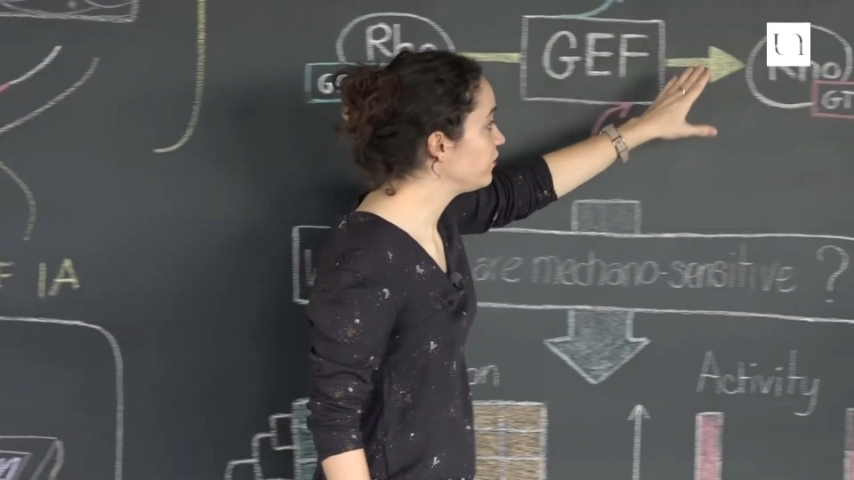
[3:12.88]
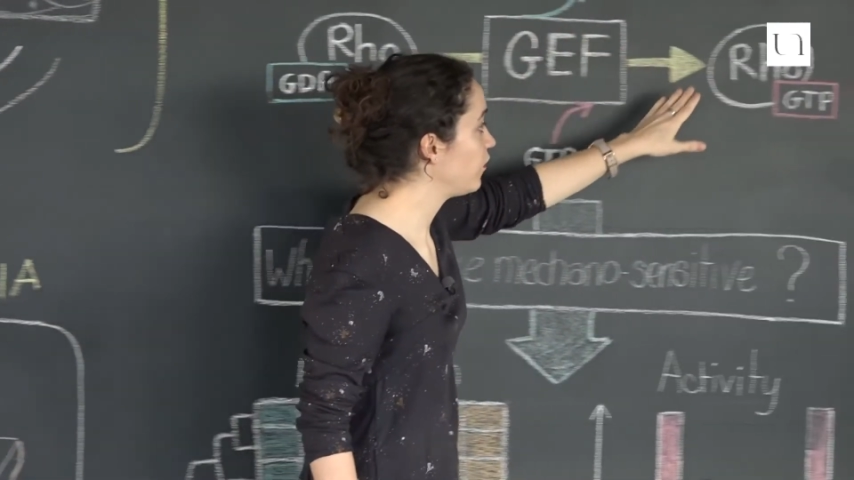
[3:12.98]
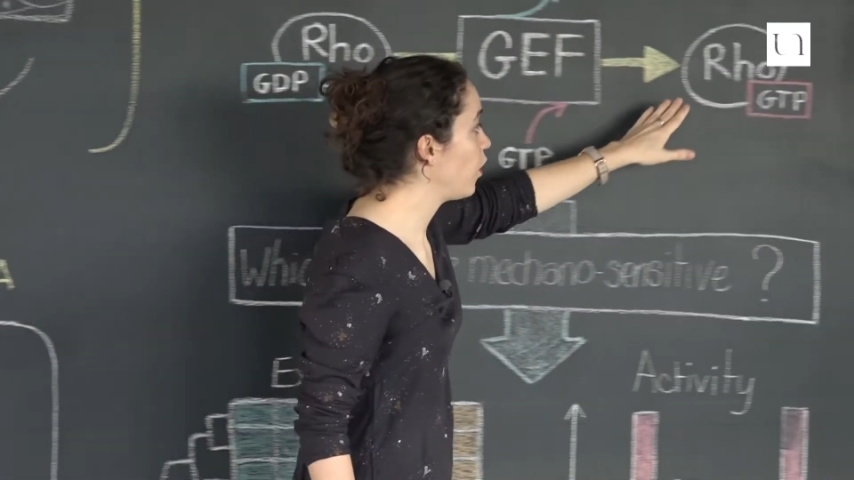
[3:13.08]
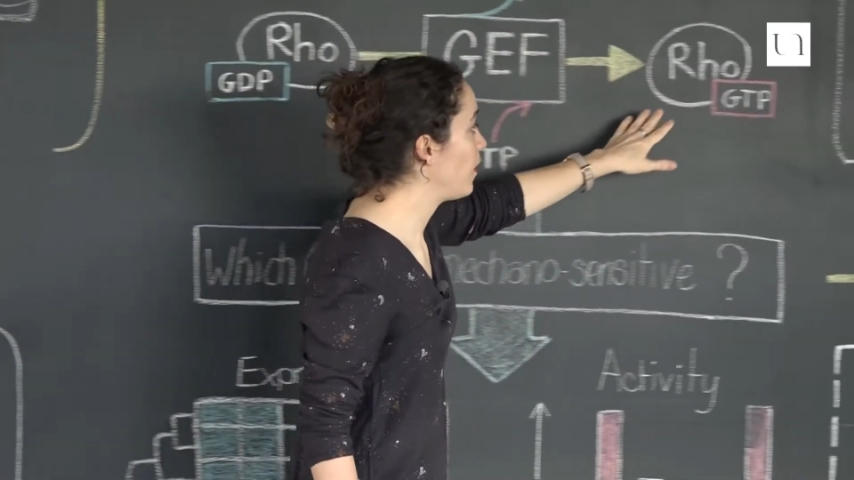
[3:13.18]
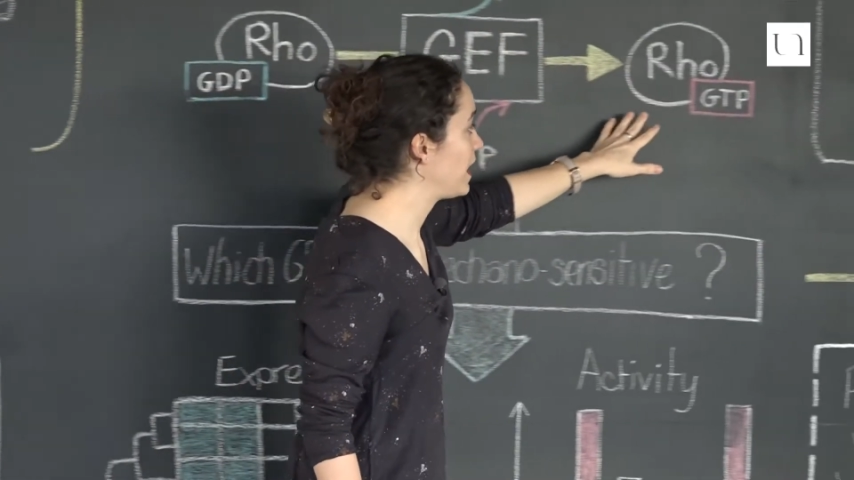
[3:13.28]

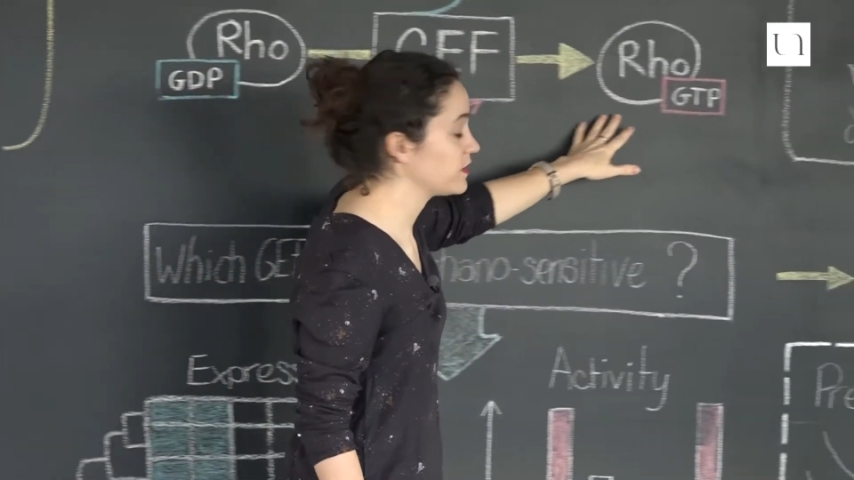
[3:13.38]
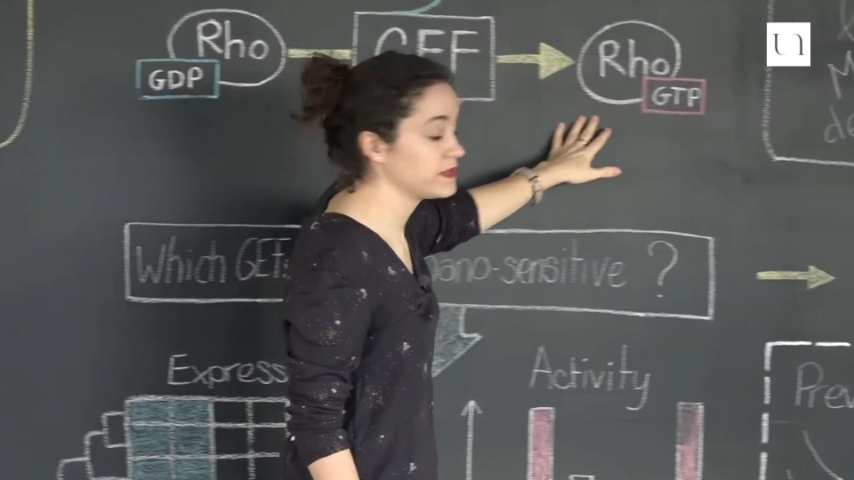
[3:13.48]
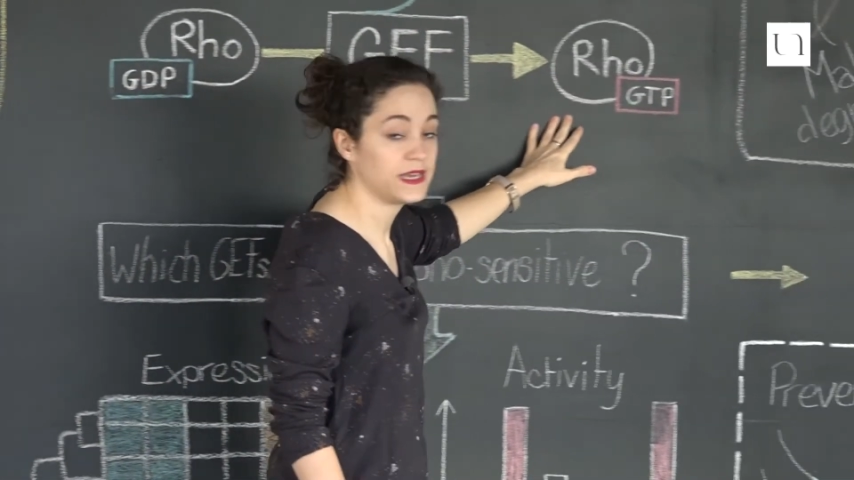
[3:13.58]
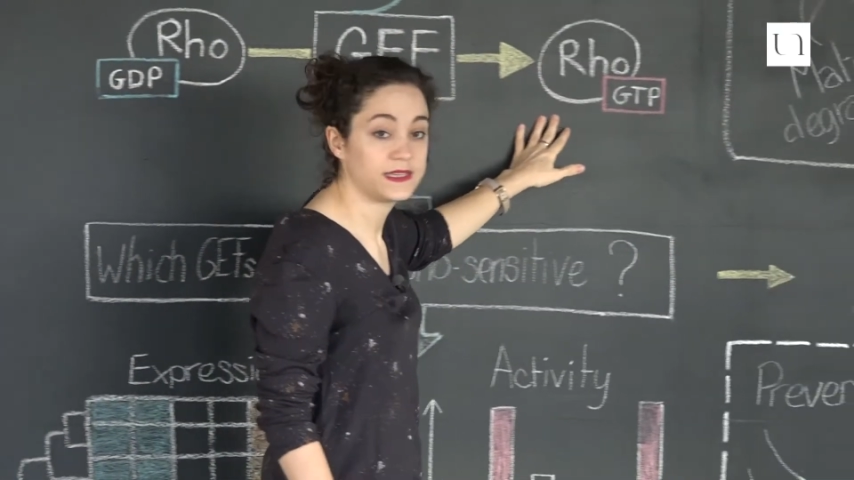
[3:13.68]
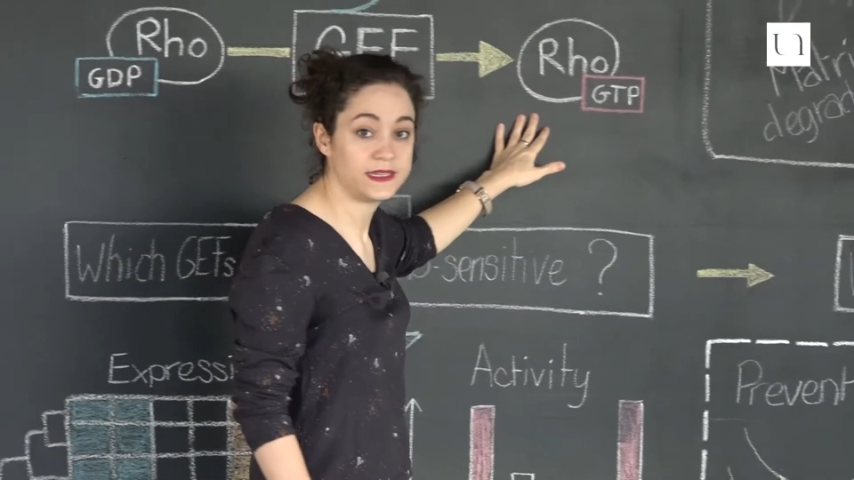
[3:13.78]
form
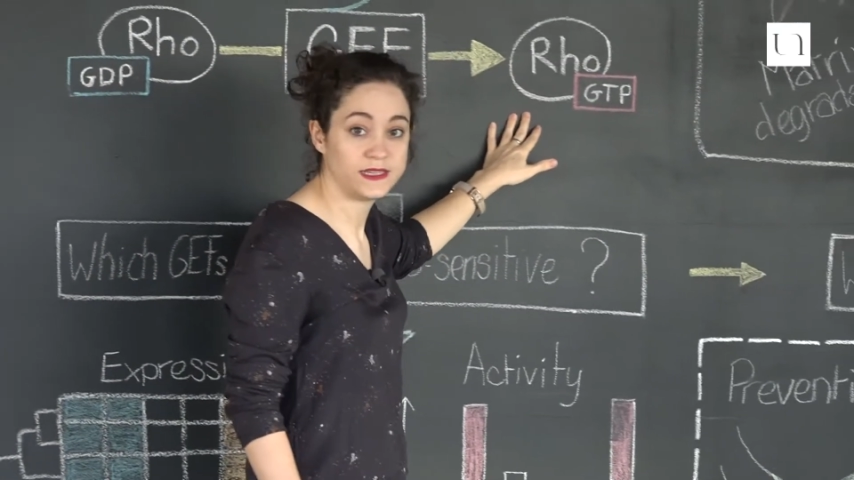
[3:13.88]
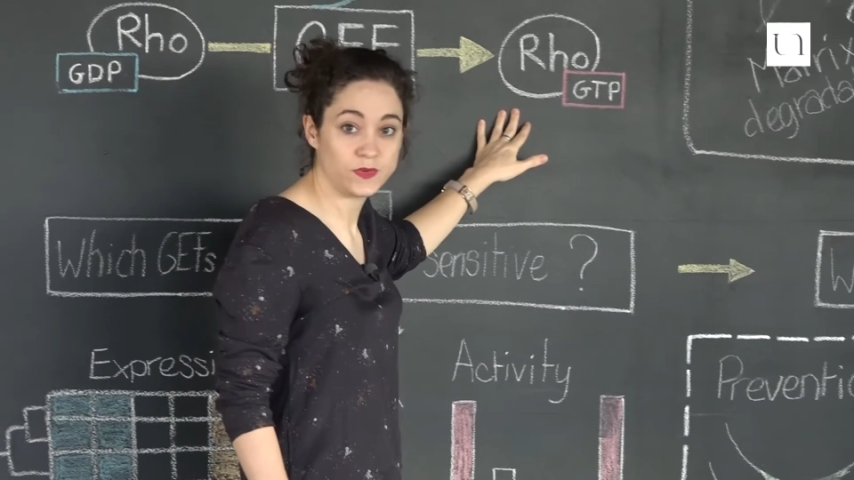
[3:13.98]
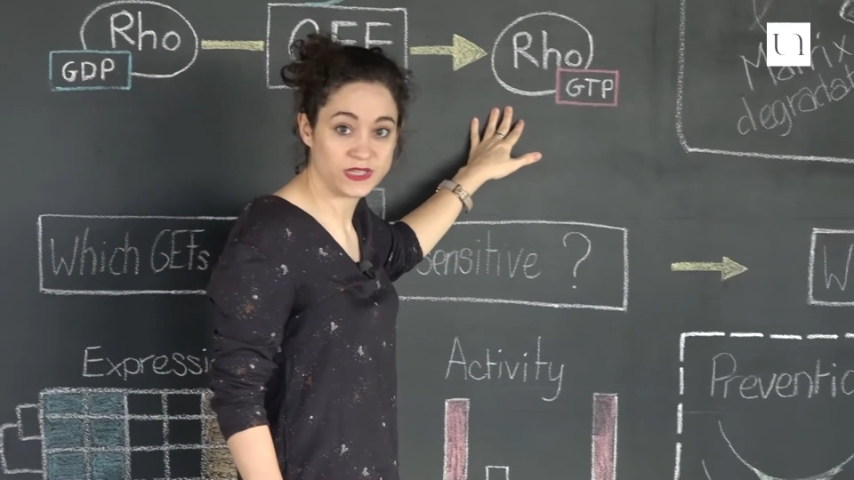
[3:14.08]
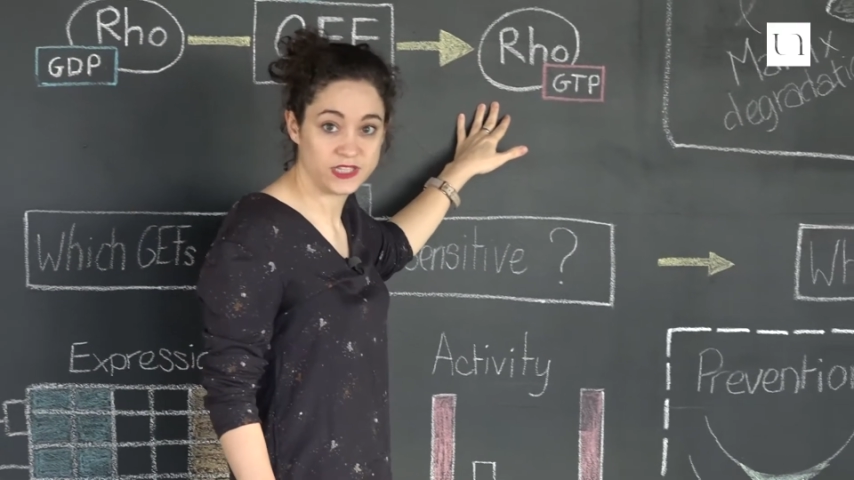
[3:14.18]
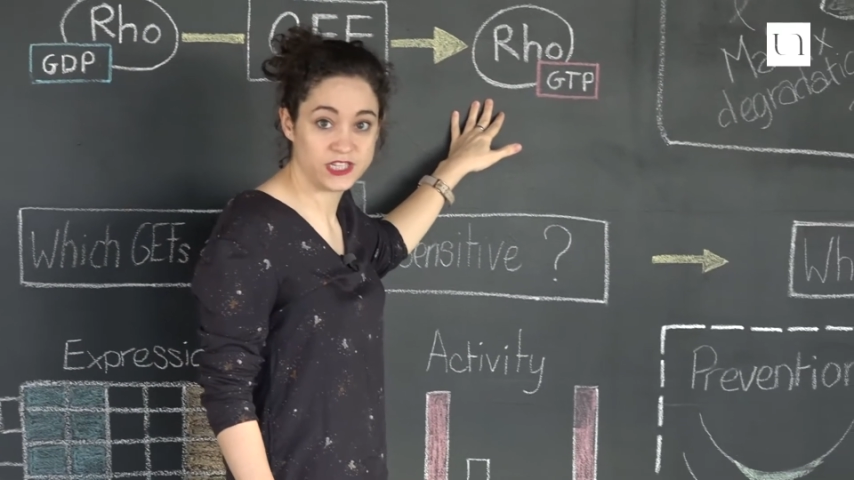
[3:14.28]
associated
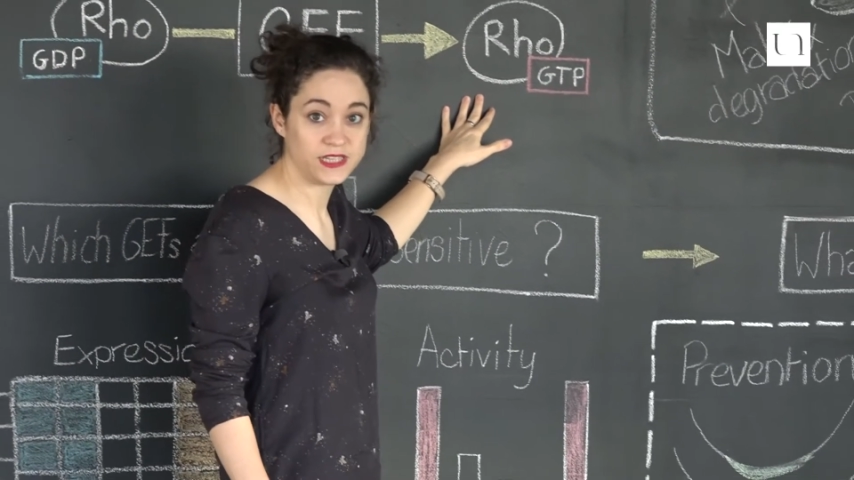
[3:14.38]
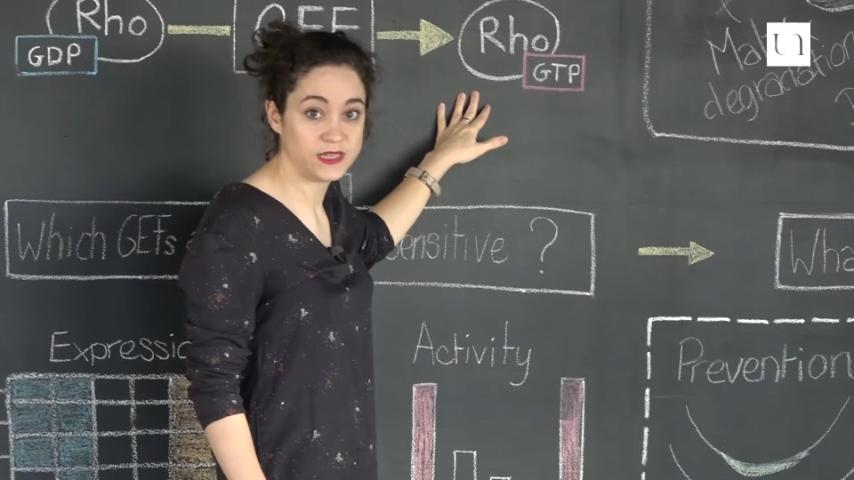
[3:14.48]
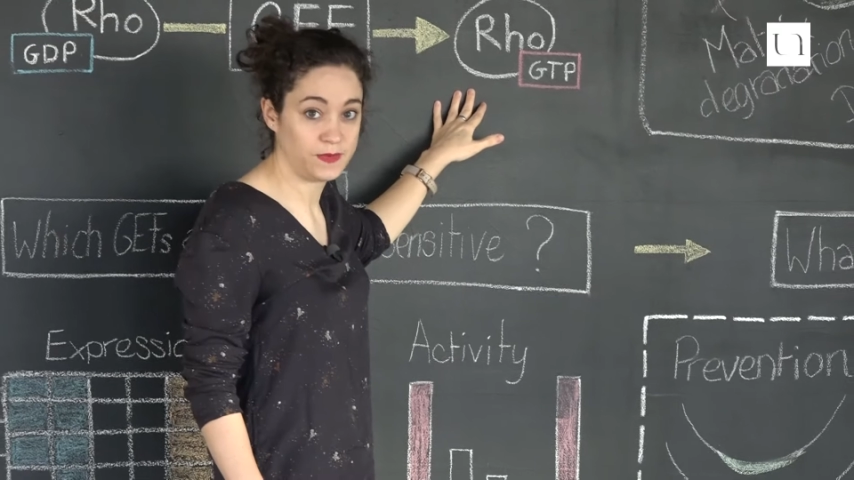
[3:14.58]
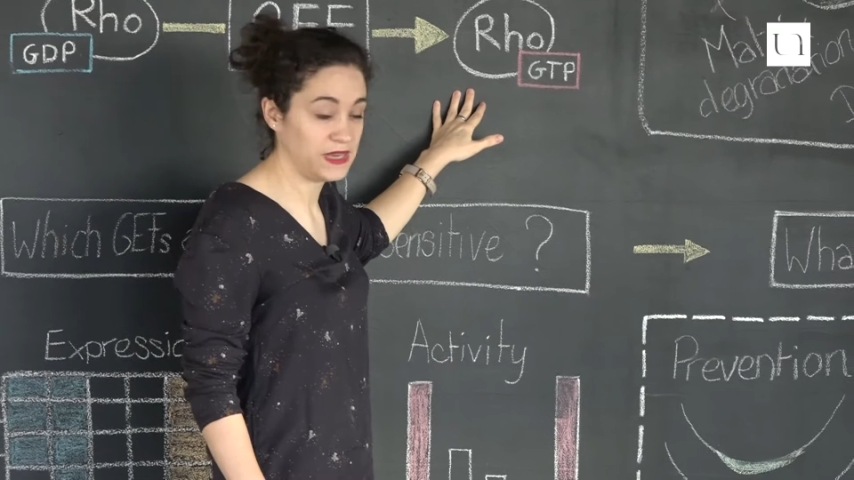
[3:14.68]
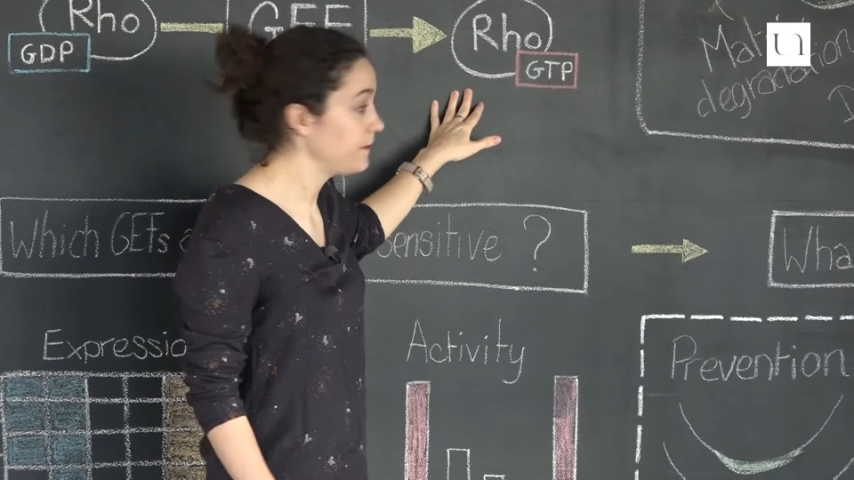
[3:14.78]
with
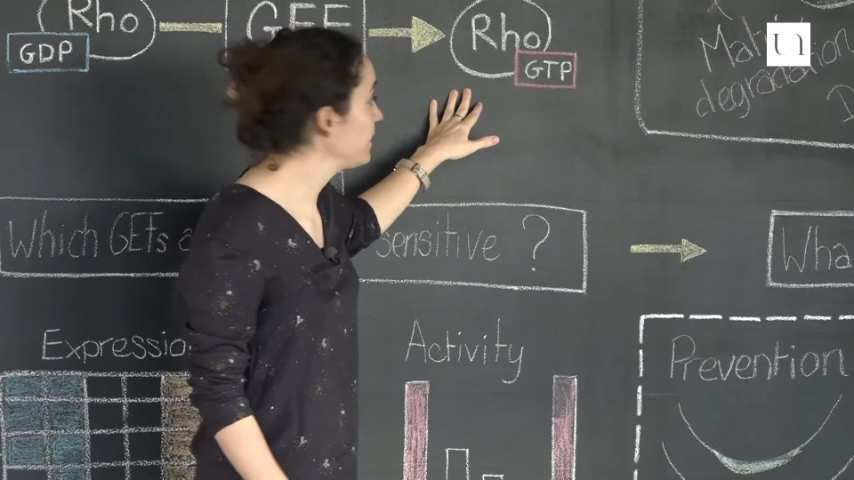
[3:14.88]
GTP,